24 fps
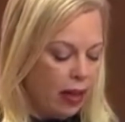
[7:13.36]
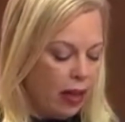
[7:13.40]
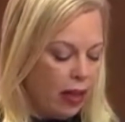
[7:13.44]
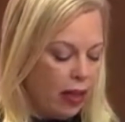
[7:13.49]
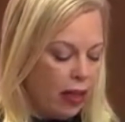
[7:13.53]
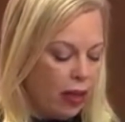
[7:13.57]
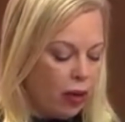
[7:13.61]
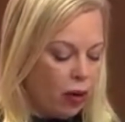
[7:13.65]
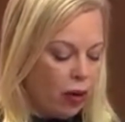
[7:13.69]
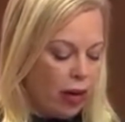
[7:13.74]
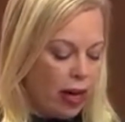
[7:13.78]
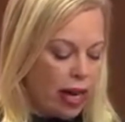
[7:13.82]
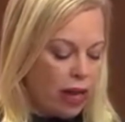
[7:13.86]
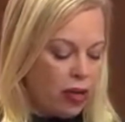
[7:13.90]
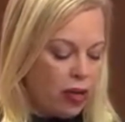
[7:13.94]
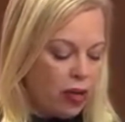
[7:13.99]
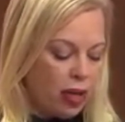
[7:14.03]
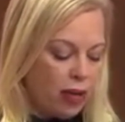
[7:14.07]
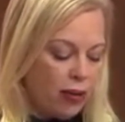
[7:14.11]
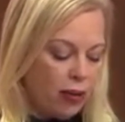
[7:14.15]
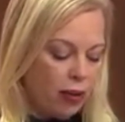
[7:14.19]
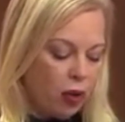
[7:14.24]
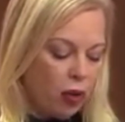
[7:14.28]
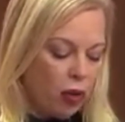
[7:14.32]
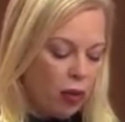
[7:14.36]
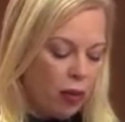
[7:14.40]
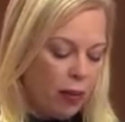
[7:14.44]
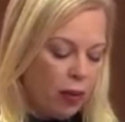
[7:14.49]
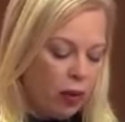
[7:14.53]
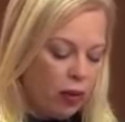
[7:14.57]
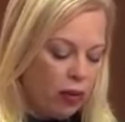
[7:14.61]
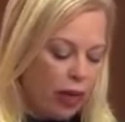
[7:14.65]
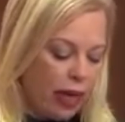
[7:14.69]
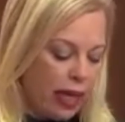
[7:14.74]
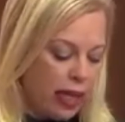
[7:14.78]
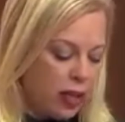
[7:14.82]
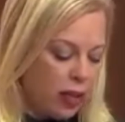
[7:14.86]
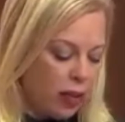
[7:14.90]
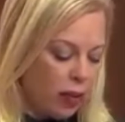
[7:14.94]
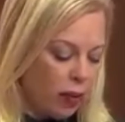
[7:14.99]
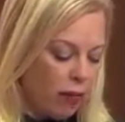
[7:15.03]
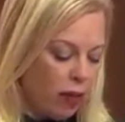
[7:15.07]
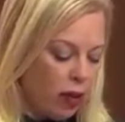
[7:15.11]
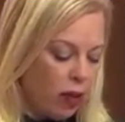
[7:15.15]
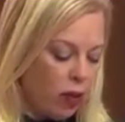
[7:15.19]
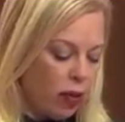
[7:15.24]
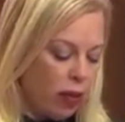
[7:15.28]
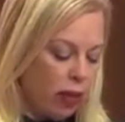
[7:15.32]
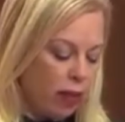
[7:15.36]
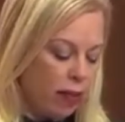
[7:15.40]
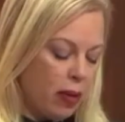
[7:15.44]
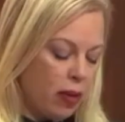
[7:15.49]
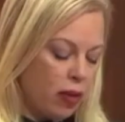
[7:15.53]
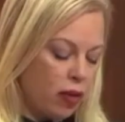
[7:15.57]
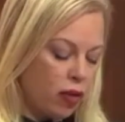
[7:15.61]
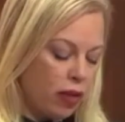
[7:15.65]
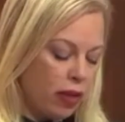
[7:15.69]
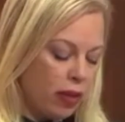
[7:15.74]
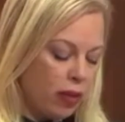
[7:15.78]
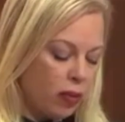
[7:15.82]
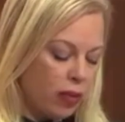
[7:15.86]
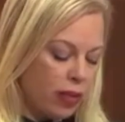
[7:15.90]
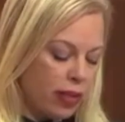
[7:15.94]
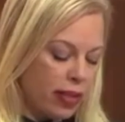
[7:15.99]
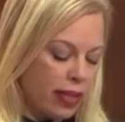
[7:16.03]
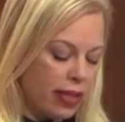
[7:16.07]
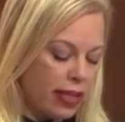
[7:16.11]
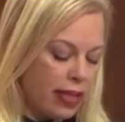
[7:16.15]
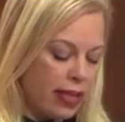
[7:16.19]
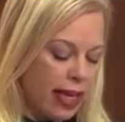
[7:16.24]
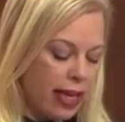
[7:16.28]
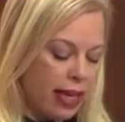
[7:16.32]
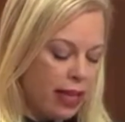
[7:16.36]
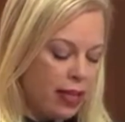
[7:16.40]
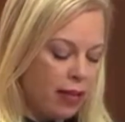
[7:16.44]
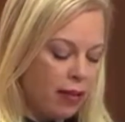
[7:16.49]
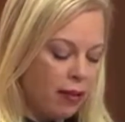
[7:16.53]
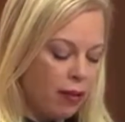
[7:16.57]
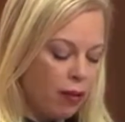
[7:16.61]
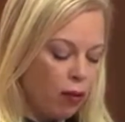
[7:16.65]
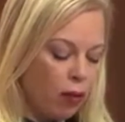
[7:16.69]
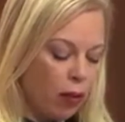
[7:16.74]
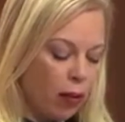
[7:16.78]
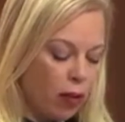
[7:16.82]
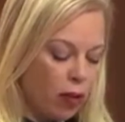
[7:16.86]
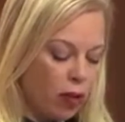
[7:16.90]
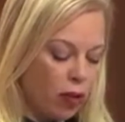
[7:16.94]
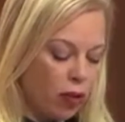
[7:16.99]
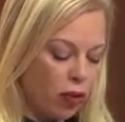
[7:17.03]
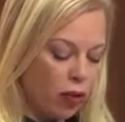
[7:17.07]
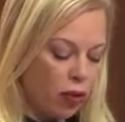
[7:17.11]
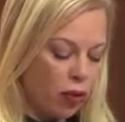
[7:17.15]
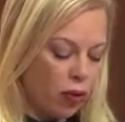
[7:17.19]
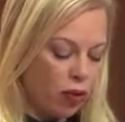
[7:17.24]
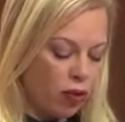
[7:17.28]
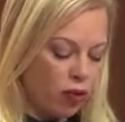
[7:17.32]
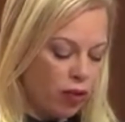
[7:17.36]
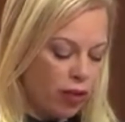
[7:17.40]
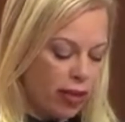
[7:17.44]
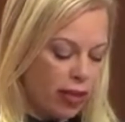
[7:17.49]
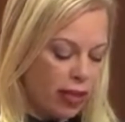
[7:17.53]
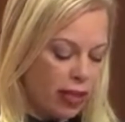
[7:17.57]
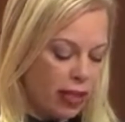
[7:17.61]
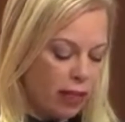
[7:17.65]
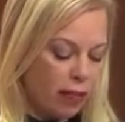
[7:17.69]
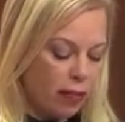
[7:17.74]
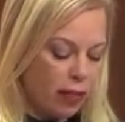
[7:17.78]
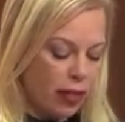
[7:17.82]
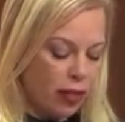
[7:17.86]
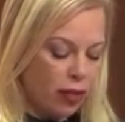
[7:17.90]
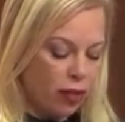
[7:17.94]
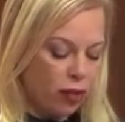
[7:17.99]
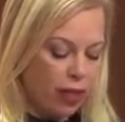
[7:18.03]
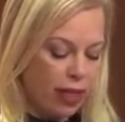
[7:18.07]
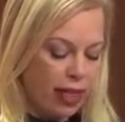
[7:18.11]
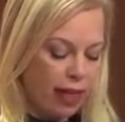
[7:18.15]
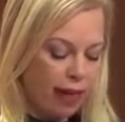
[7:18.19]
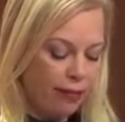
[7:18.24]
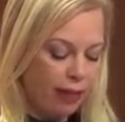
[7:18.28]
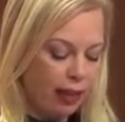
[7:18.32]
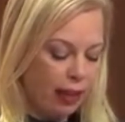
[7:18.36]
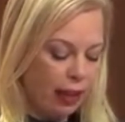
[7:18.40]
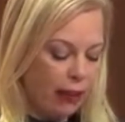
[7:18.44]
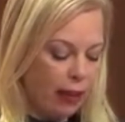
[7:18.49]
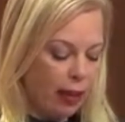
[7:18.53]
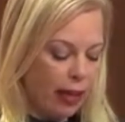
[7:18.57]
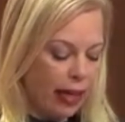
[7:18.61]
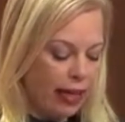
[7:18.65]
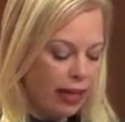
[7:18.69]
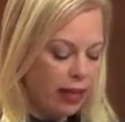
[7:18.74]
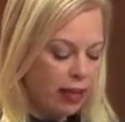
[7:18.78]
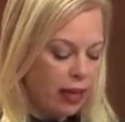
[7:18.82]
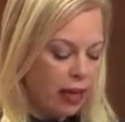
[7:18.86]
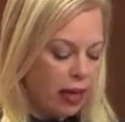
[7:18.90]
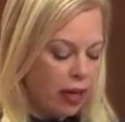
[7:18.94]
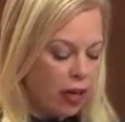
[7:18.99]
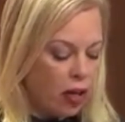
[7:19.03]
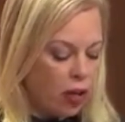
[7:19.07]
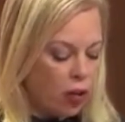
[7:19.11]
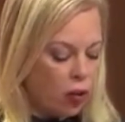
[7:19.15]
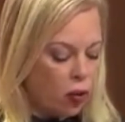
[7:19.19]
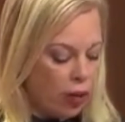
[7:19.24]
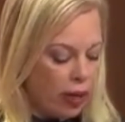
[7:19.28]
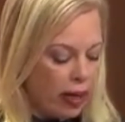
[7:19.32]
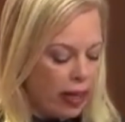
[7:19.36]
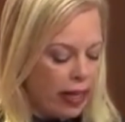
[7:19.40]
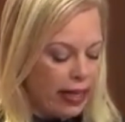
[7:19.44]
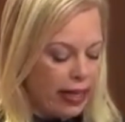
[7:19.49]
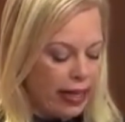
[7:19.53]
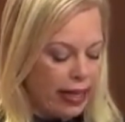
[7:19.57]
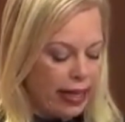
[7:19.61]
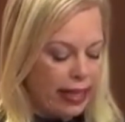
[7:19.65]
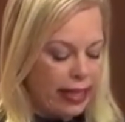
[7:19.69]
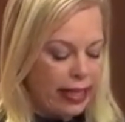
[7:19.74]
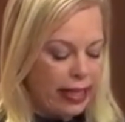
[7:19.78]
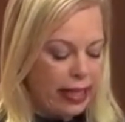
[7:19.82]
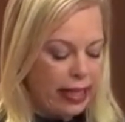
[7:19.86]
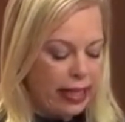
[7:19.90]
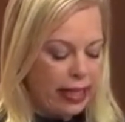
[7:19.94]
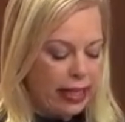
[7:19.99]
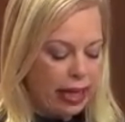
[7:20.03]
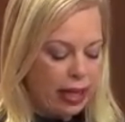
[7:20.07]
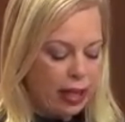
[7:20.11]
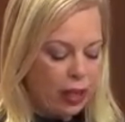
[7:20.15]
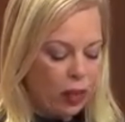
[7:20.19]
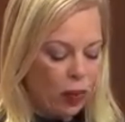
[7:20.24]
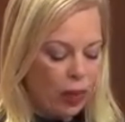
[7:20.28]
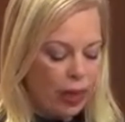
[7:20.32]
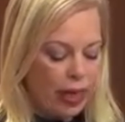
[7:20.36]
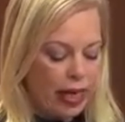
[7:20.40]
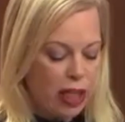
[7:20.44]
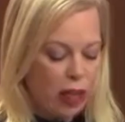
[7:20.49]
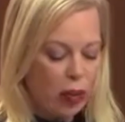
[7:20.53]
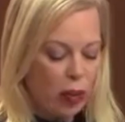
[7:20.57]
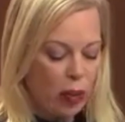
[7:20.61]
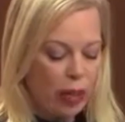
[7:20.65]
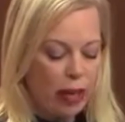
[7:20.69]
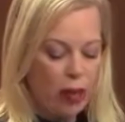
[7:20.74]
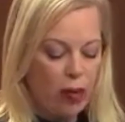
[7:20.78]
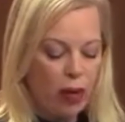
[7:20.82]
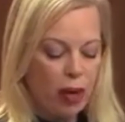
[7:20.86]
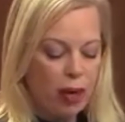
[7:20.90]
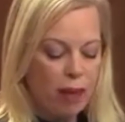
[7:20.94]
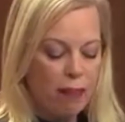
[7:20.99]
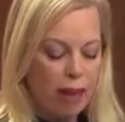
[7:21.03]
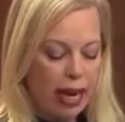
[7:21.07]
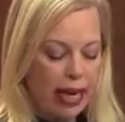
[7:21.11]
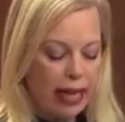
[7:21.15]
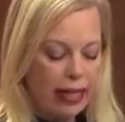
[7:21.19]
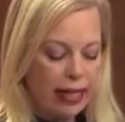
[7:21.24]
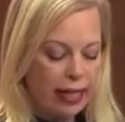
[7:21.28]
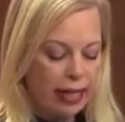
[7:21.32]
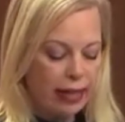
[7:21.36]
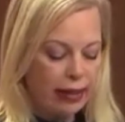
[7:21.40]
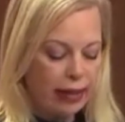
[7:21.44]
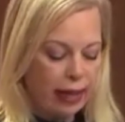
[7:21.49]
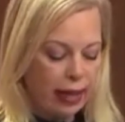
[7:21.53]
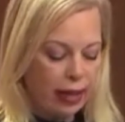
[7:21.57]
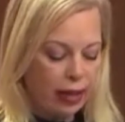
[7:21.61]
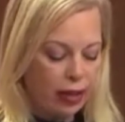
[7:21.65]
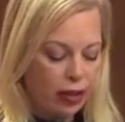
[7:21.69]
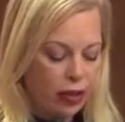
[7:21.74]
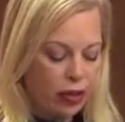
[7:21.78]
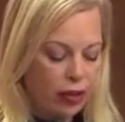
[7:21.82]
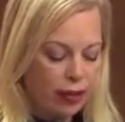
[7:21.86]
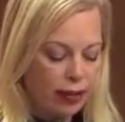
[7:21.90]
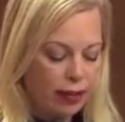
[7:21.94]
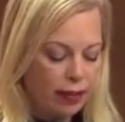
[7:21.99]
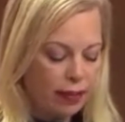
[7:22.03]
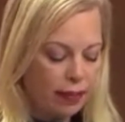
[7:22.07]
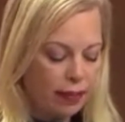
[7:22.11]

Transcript: The creation of a criminal case review commission was contained in former Trudeau Justice Minister David Lametti's 2019 and 2021 mandate letters.